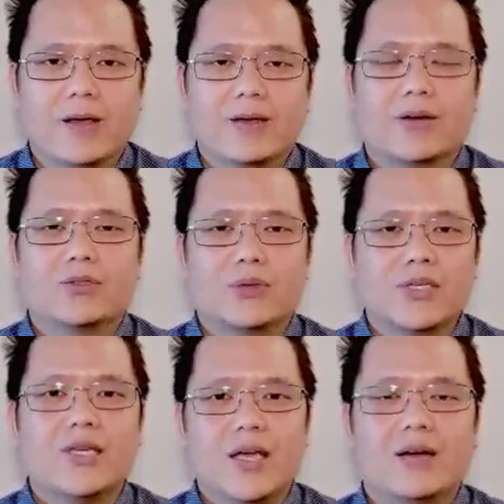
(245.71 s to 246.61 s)
Now, to
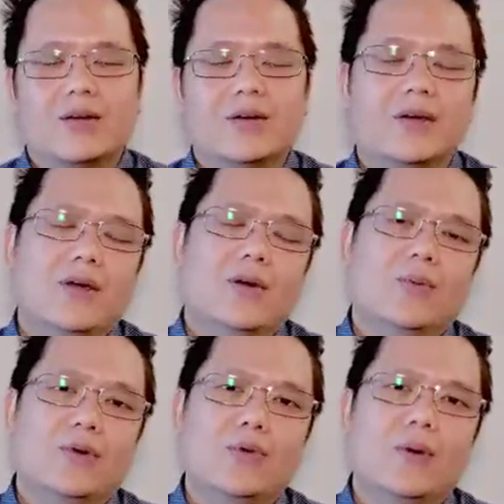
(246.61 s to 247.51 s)
this end,
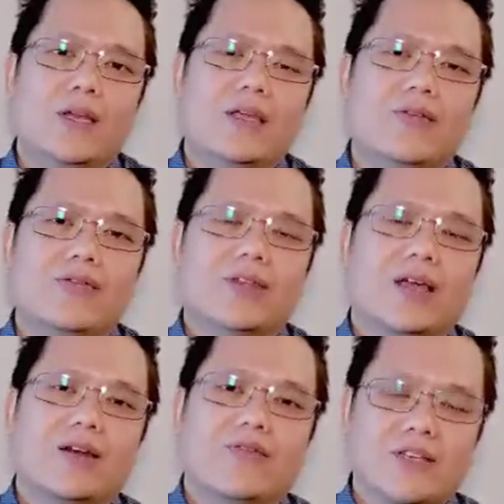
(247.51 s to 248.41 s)
we do believe
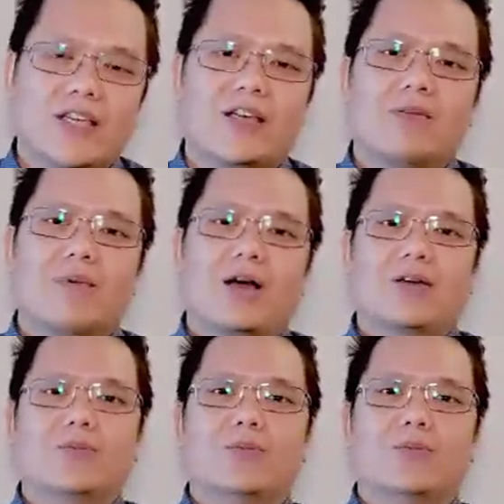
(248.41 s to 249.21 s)
that the fixed income market